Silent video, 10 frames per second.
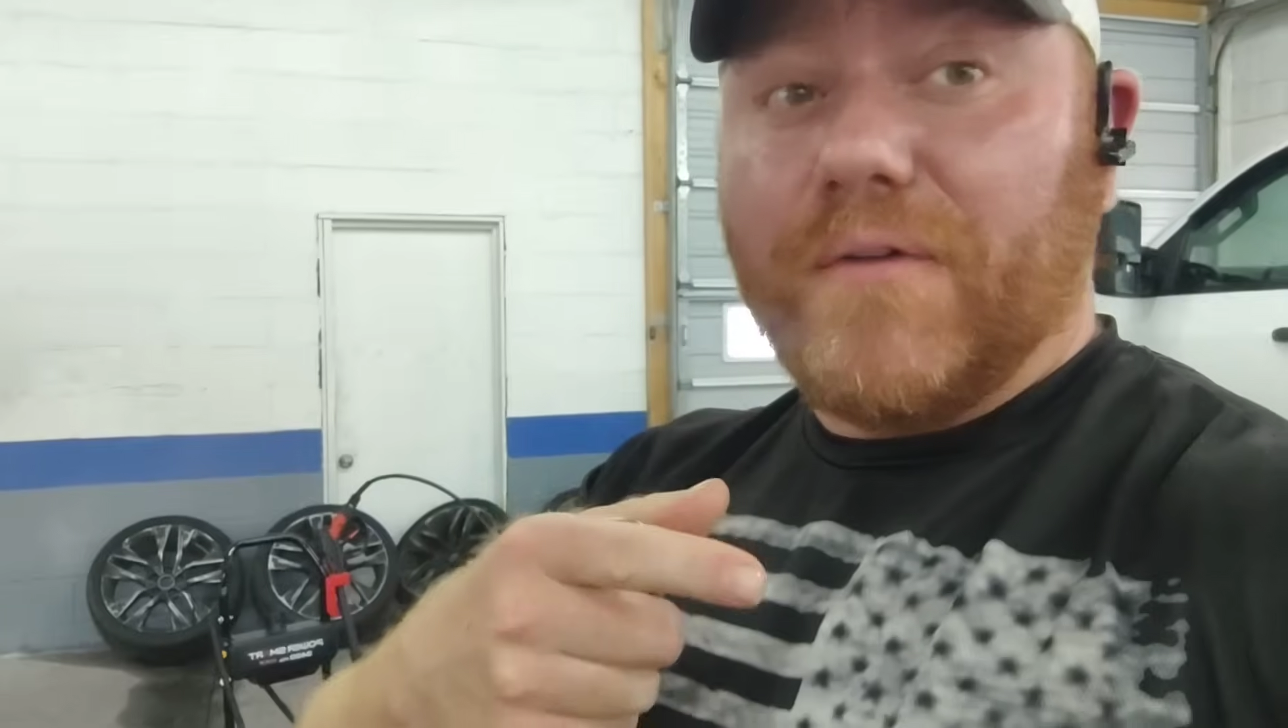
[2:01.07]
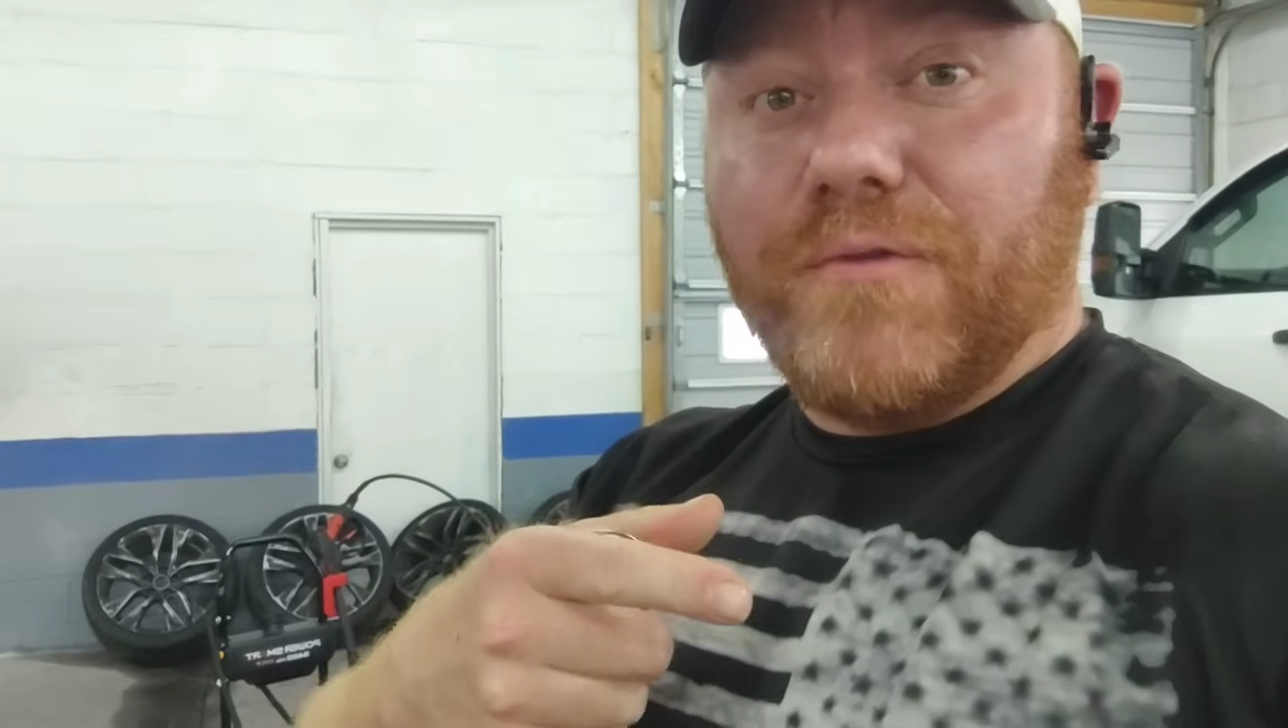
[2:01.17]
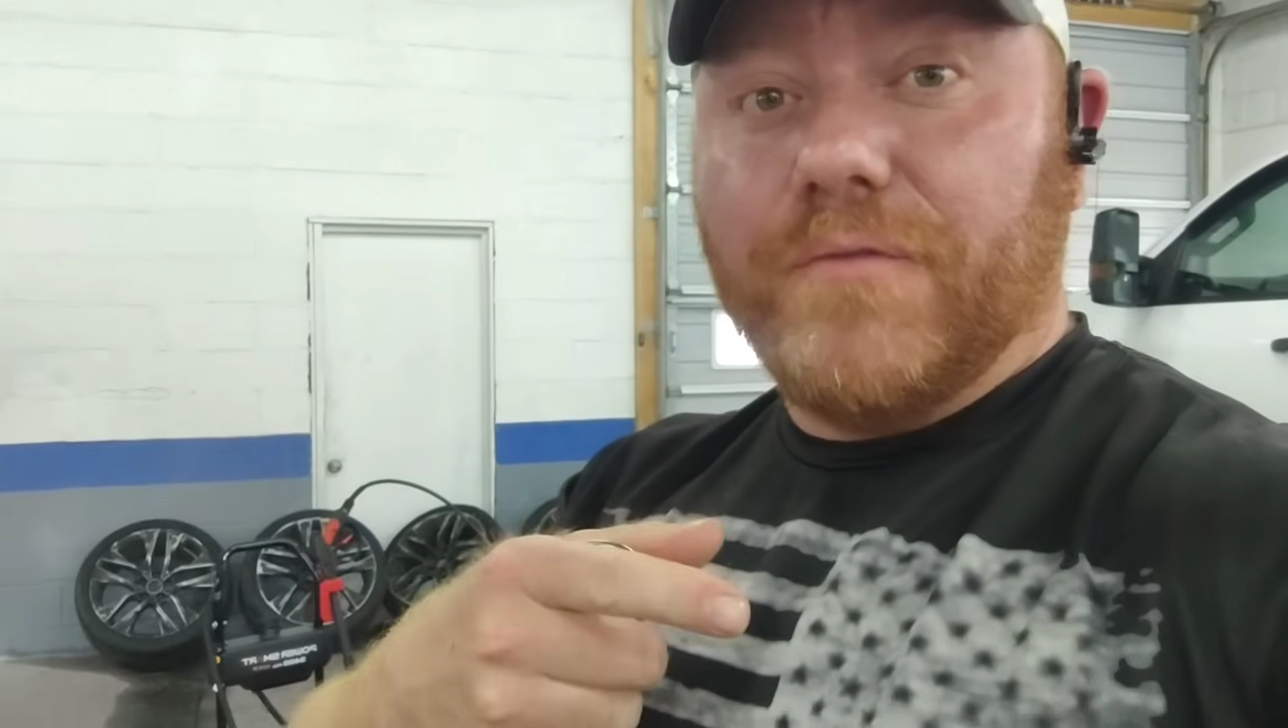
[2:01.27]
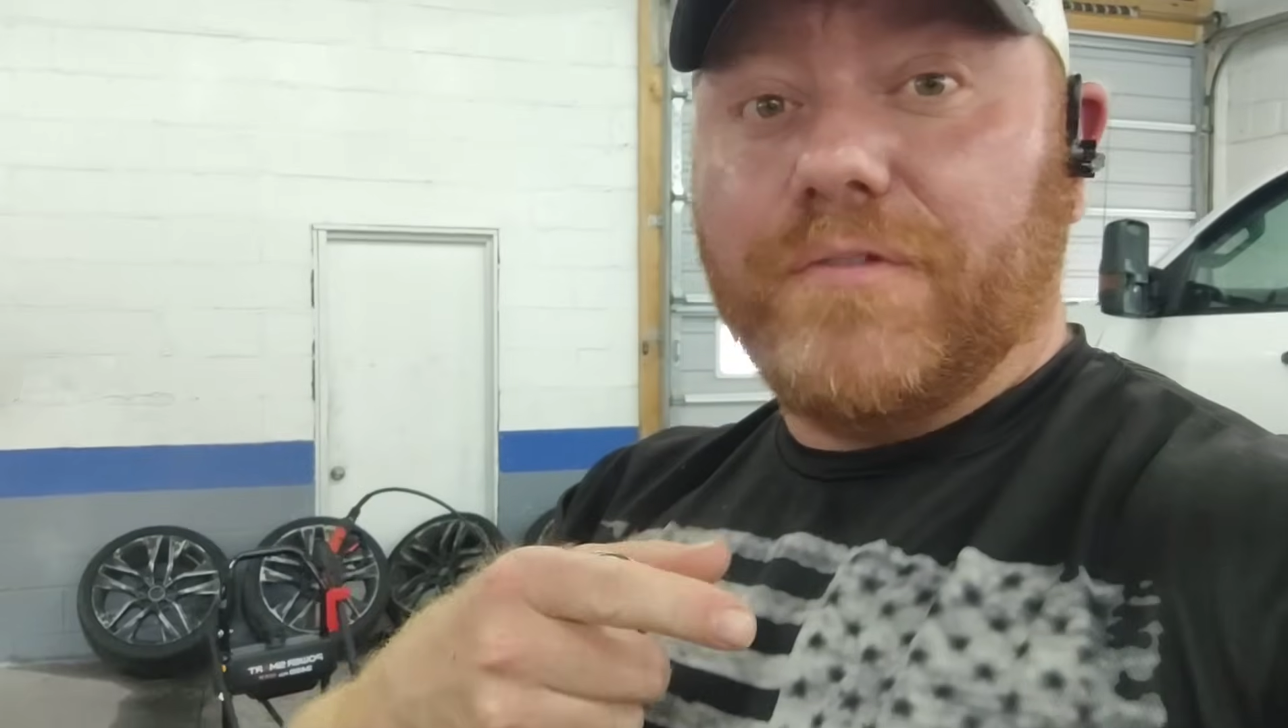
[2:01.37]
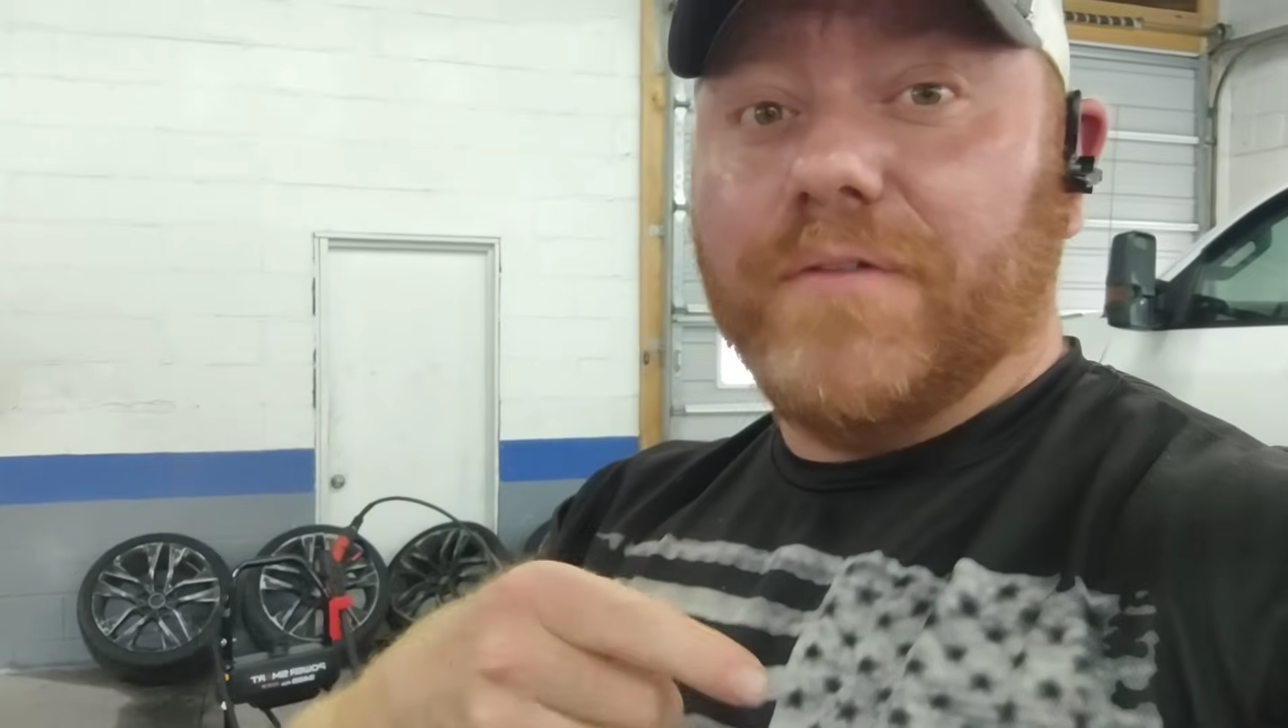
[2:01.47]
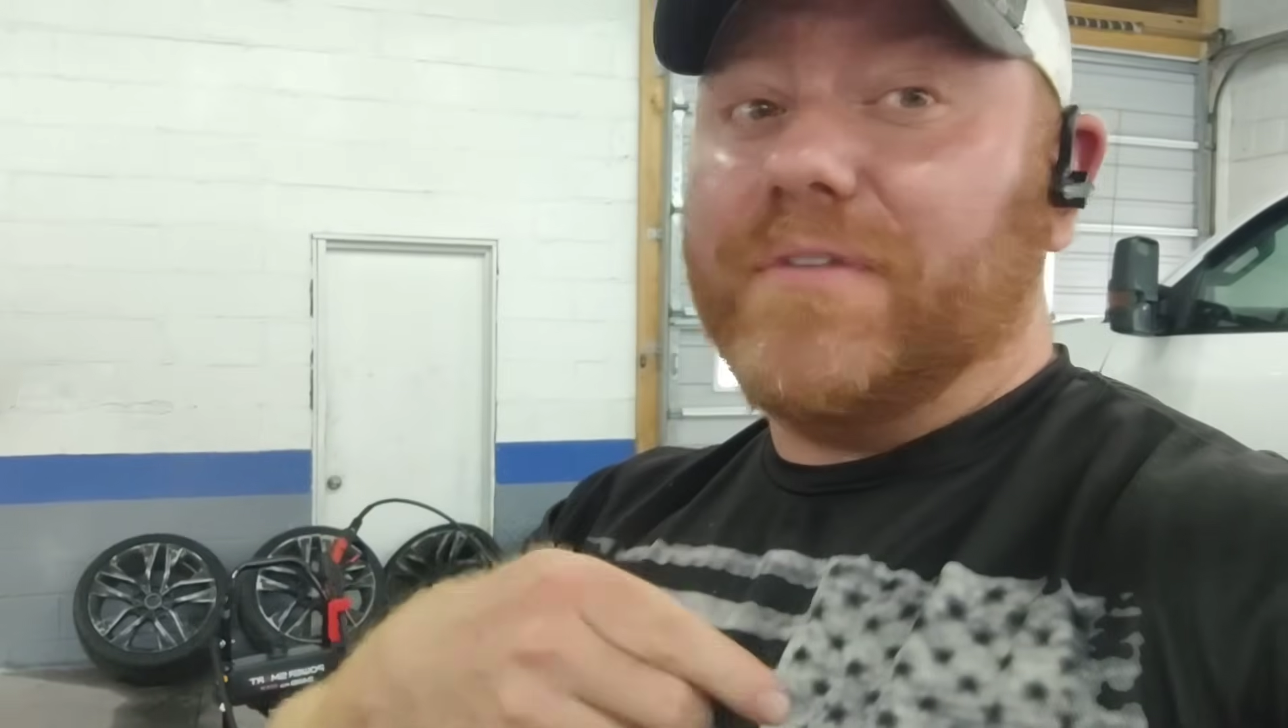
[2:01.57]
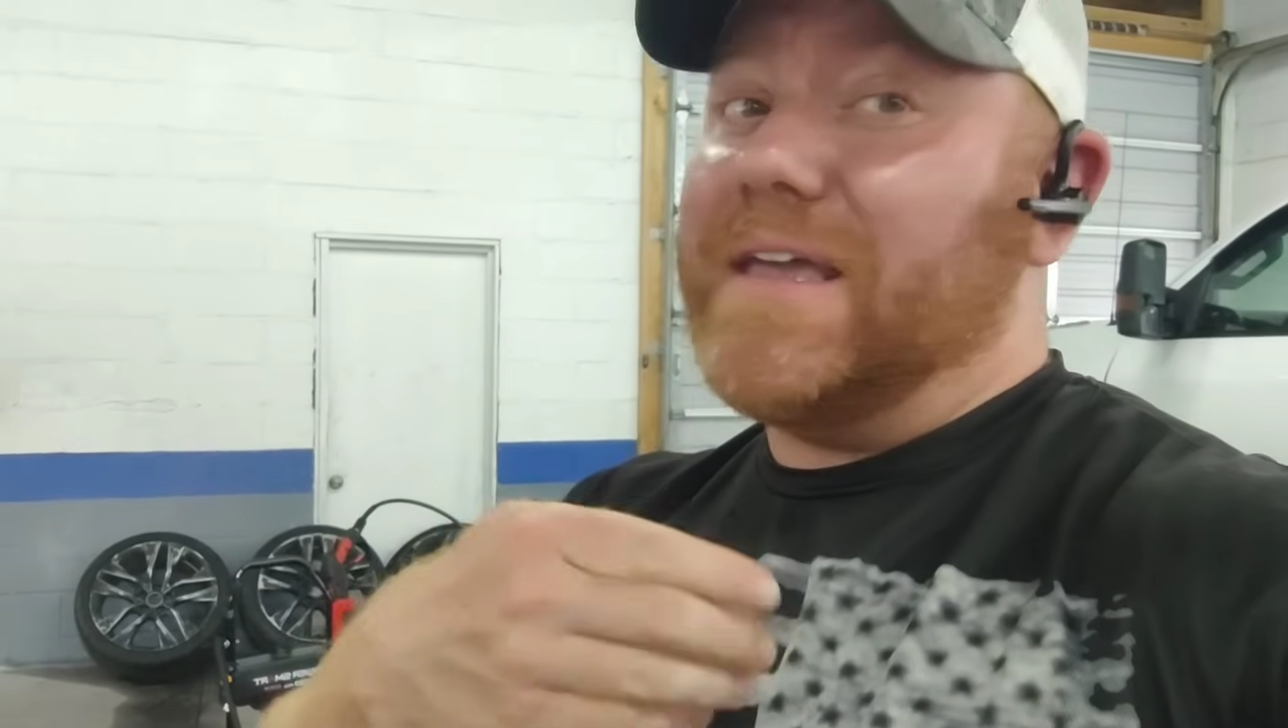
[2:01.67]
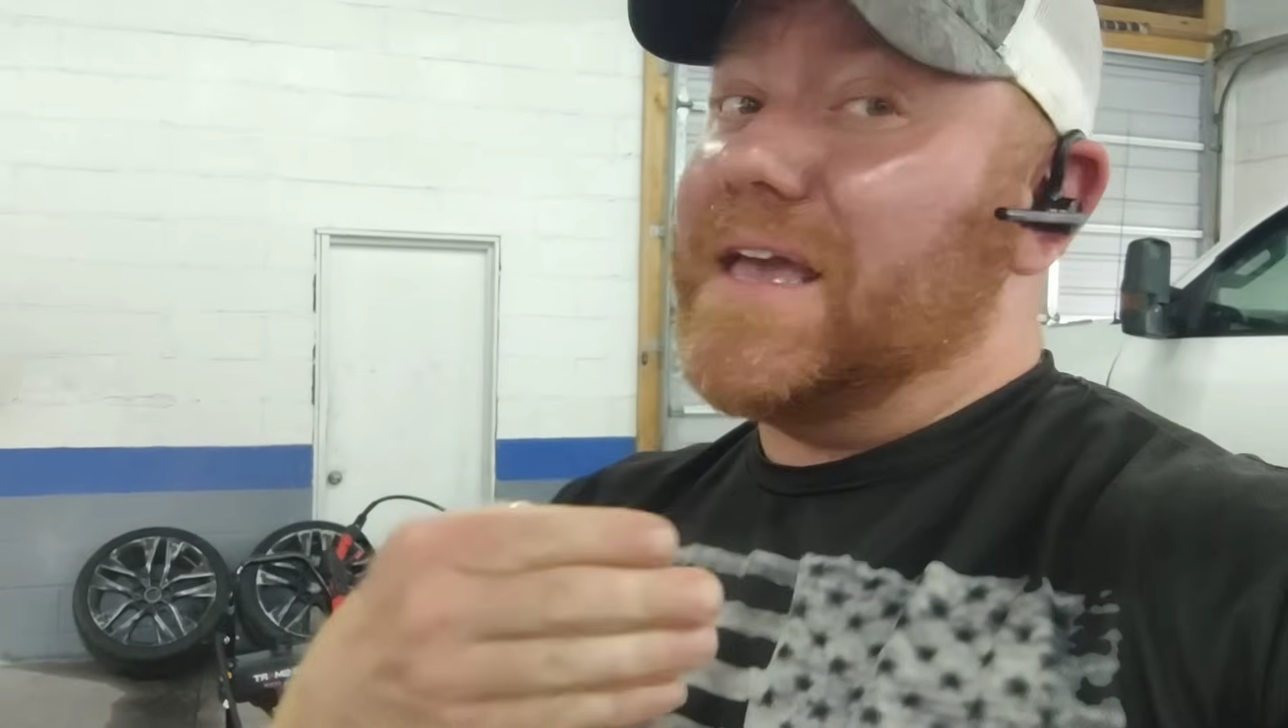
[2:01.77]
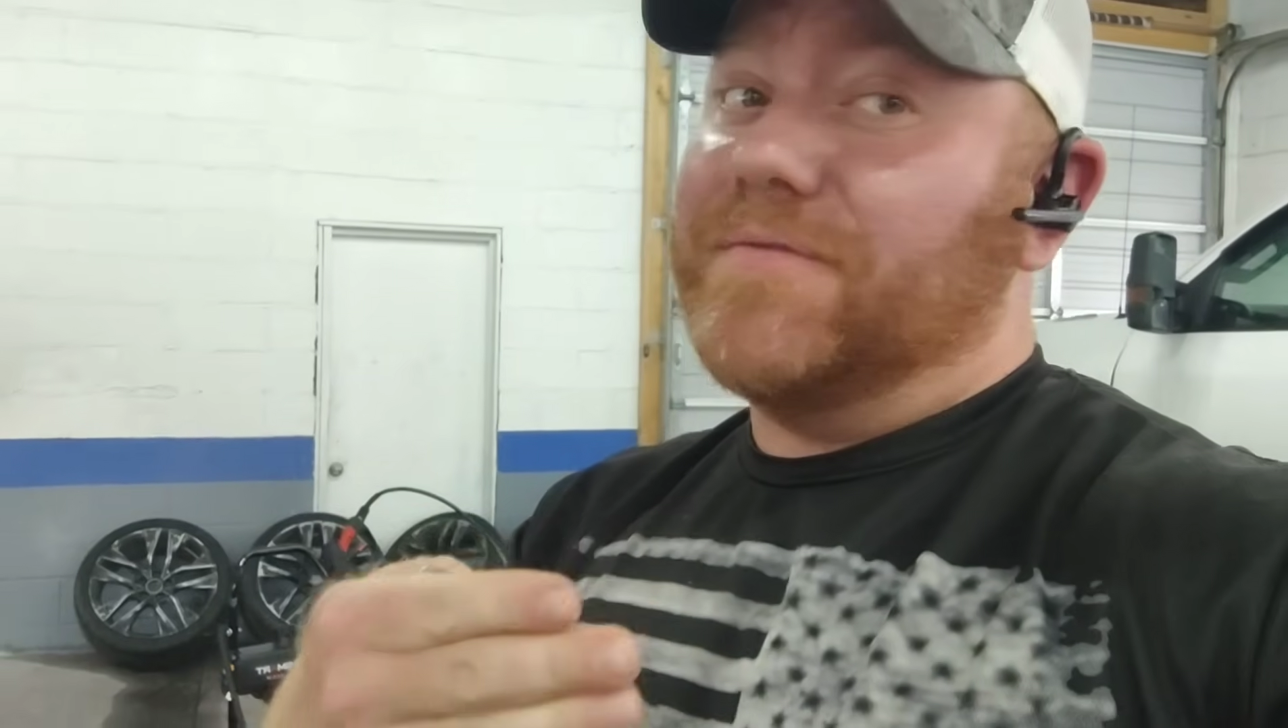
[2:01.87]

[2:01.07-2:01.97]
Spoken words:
F-150,